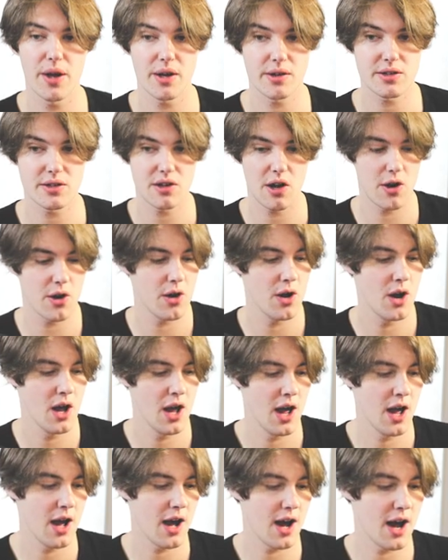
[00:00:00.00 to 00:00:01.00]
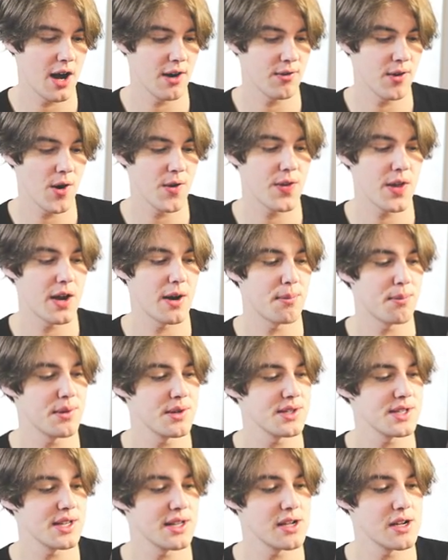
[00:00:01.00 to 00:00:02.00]
EXO uh, wrote that a
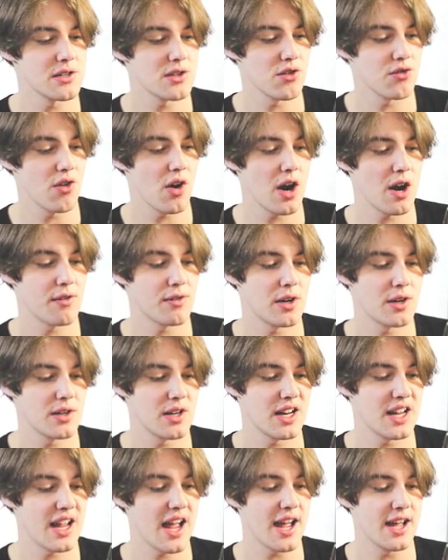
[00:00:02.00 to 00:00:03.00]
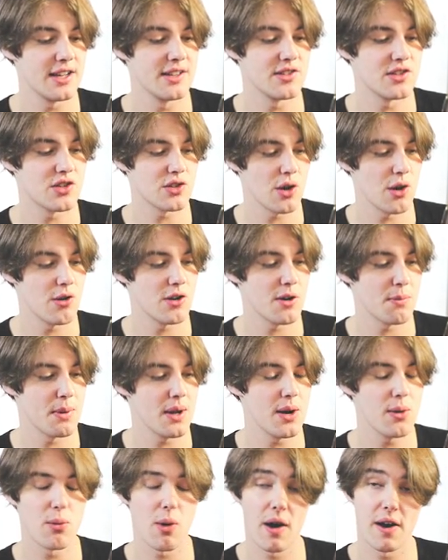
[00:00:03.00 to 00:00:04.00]
blessing has arrived, hinting at his
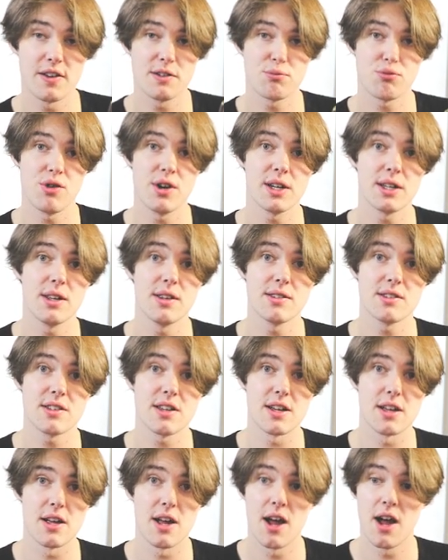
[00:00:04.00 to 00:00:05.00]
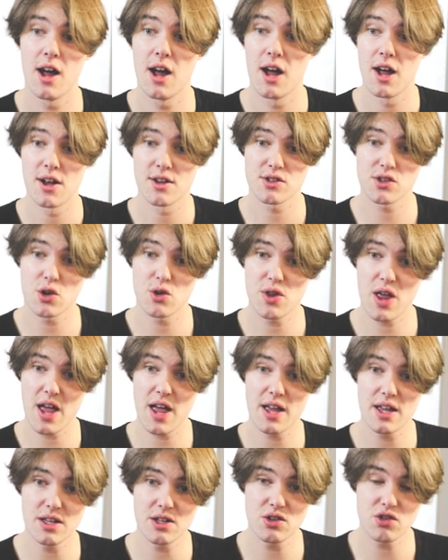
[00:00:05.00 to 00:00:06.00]
soon-to-be wife's pregnancy. So
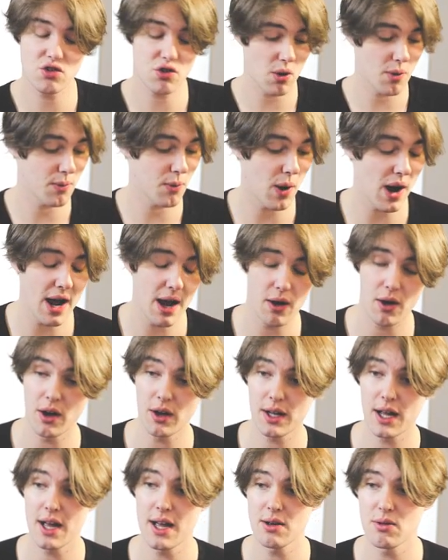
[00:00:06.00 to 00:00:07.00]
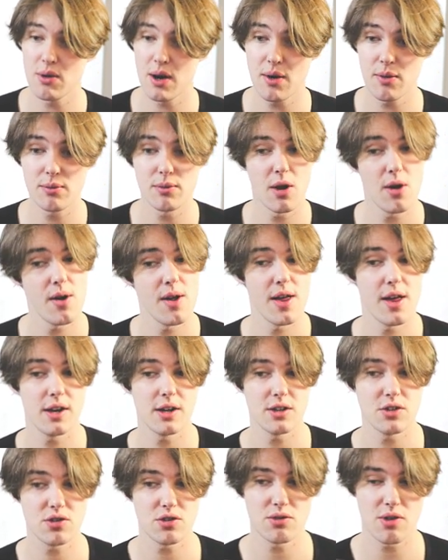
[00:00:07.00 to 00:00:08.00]
that is tr- wow. Okay. Well, no, that
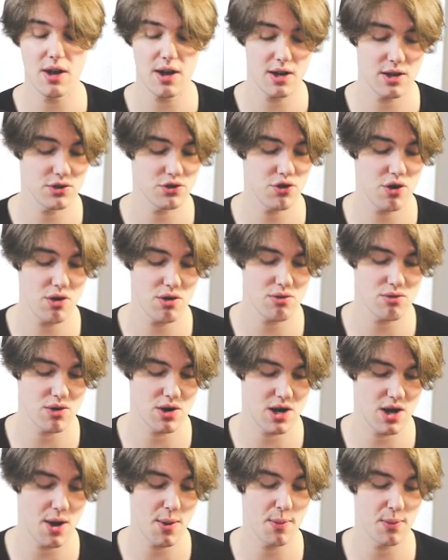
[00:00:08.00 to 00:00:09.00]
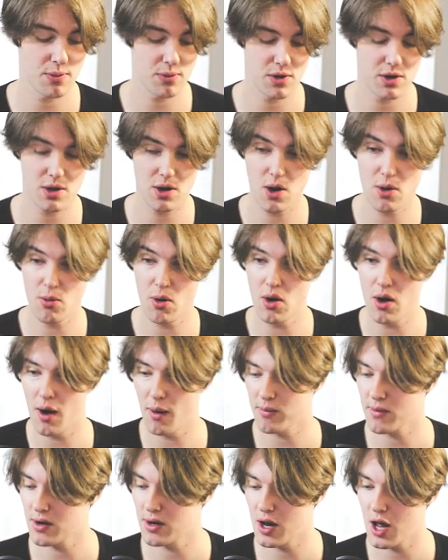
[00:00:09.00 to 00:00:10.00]
is uh, true. Um, you know what?
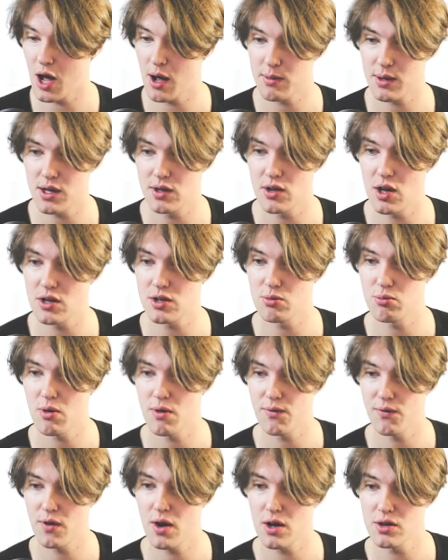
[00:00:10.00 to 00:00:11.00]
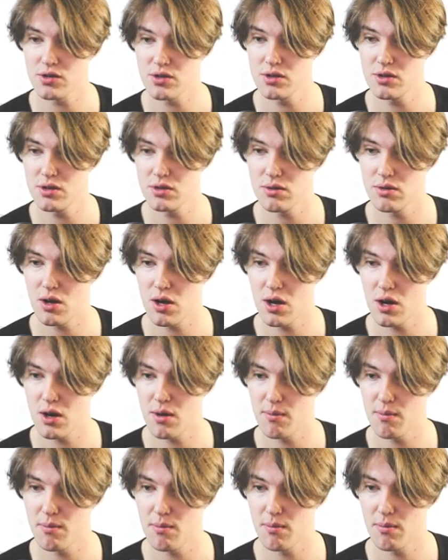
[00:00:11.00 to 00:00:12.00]
I'm gonna help get that to 1,000.
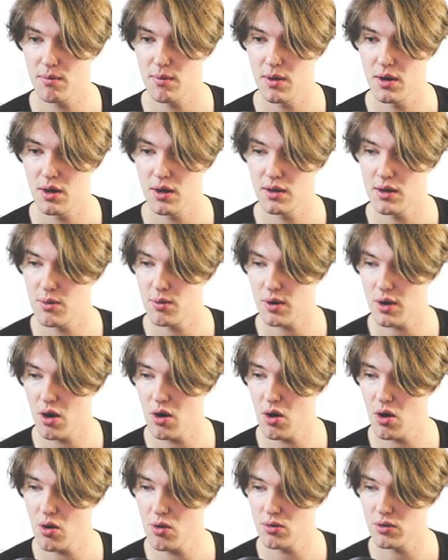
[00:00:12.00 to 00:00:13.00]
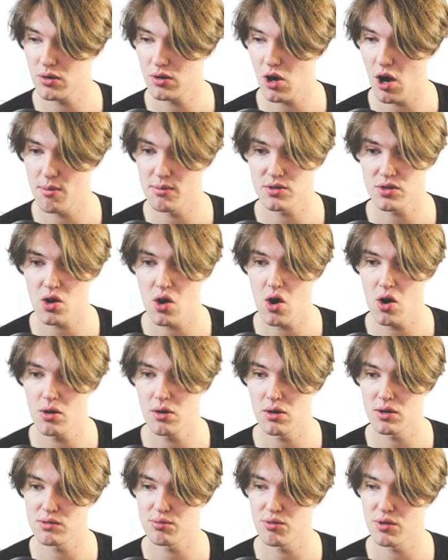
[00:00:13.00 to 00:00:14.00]
Um, there we go. Oh, time is
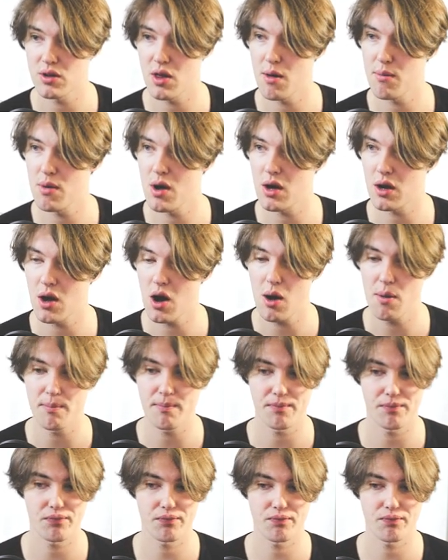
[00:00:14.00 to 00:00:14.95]
gone. Let's bring that back up.